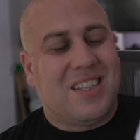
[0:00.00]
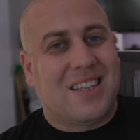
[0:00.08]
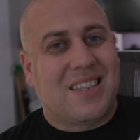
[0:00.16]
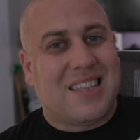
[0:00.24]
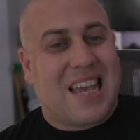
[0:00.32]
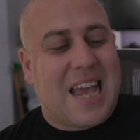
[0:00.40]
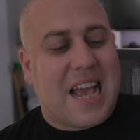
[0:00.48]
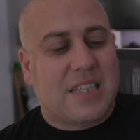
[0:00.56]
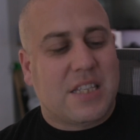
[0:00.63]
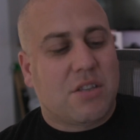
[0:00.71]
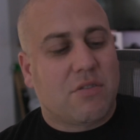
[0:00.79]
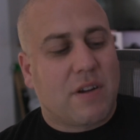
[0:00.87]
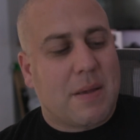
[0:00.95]
the
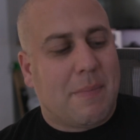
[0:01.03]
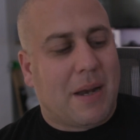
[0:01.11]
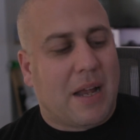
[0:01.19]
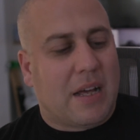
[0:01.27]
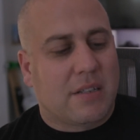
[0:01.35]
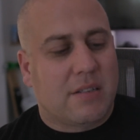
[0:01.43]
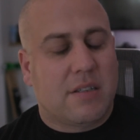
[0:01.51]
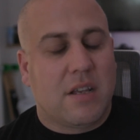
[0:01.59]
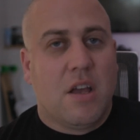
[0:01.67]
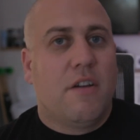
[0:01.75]
TS3 Plus,